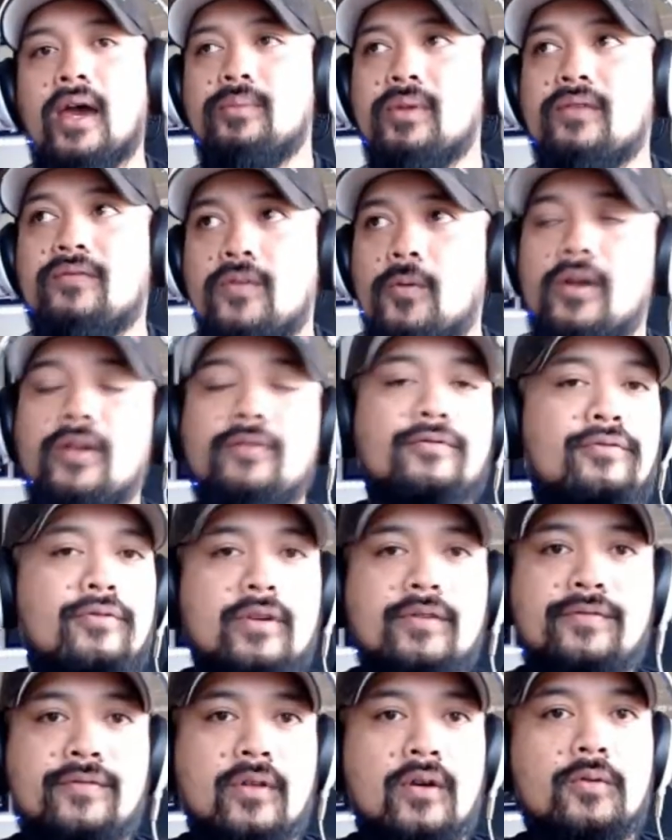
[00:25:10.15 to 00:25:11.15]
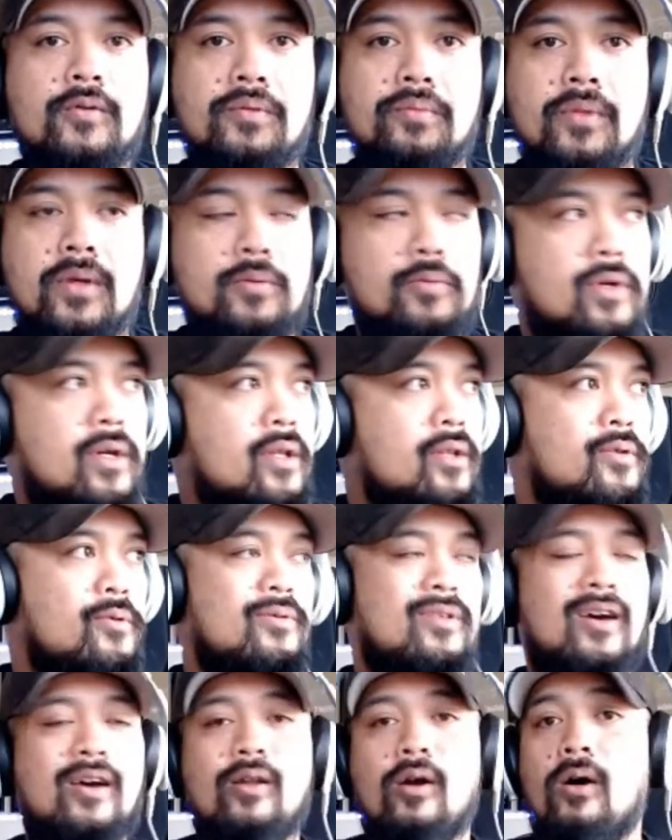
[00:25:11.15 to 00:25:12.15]
But if you want to free flow with me, we can do
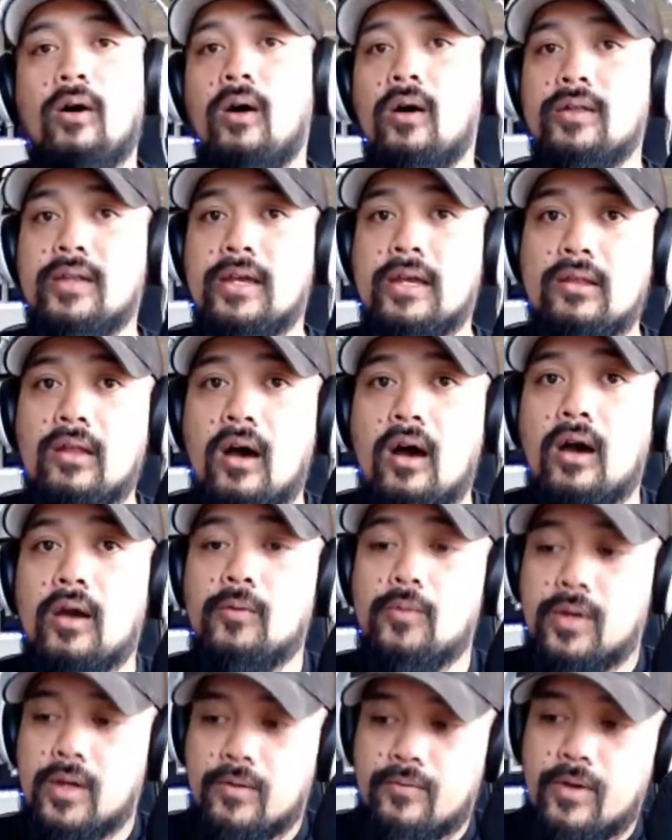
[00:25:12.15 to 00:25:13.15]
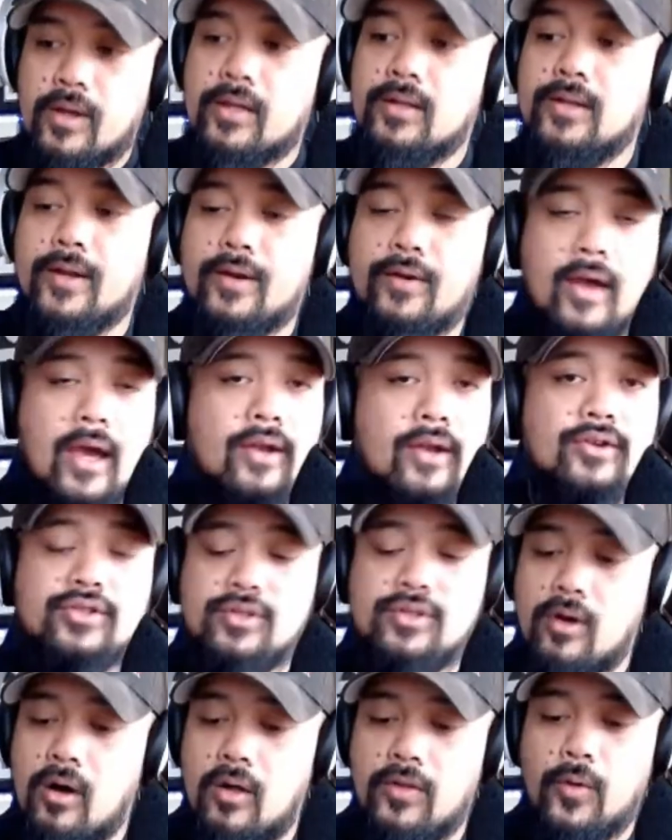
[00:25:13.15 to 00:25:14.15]
that all day long. We can regulate our
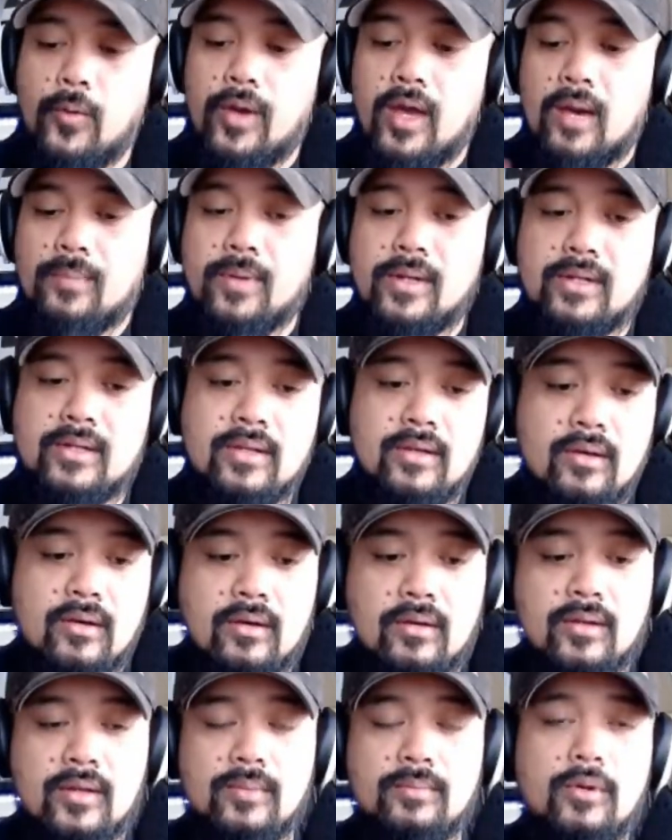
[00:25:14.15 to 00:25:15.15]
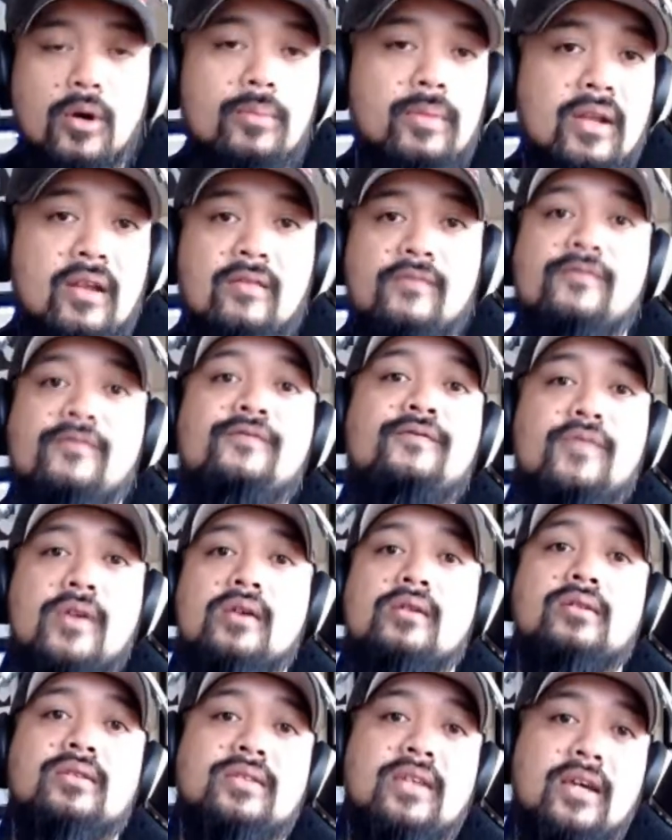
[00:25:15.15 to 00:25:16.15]
energy all the way up until the moment it
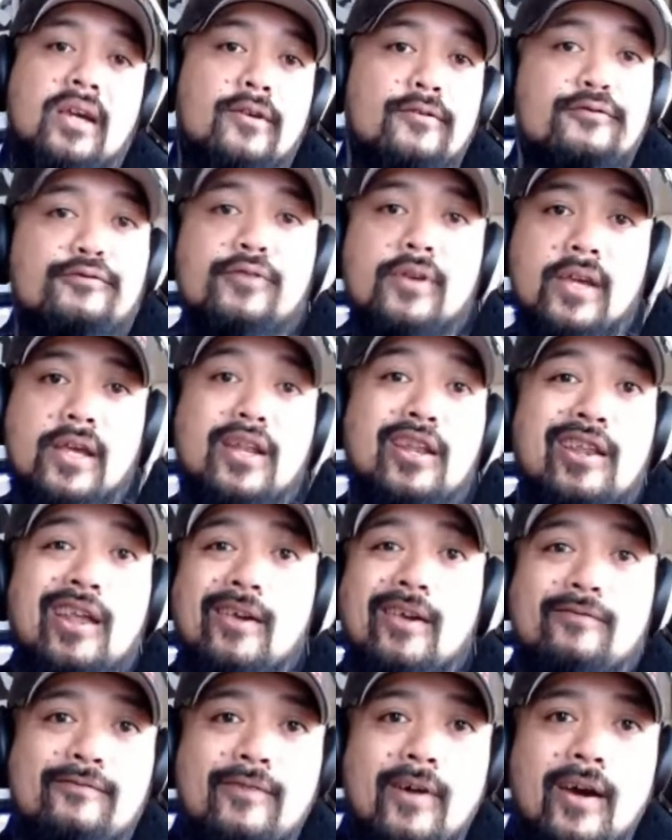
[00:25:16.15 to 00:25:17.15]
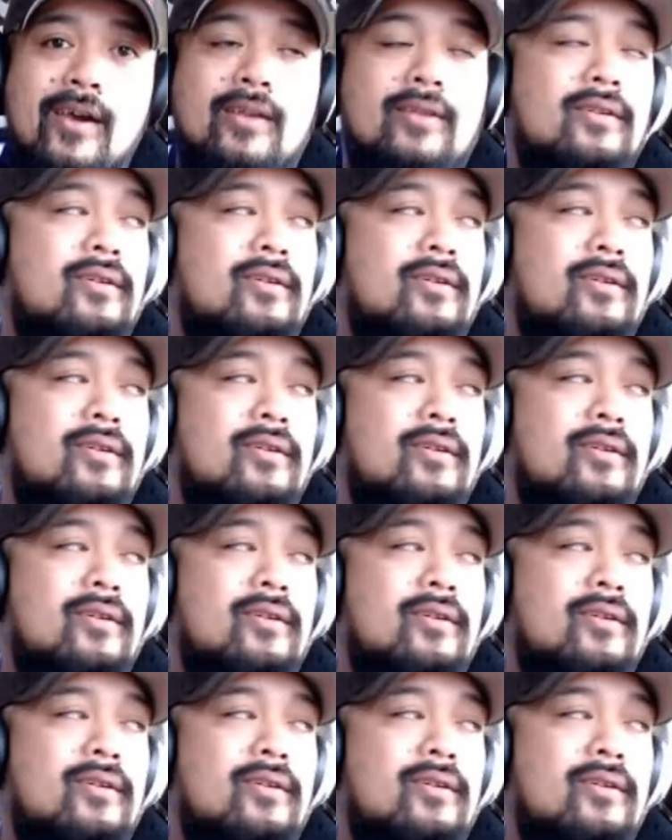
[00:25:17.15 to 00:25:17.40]
feels like a friggin' knife fight.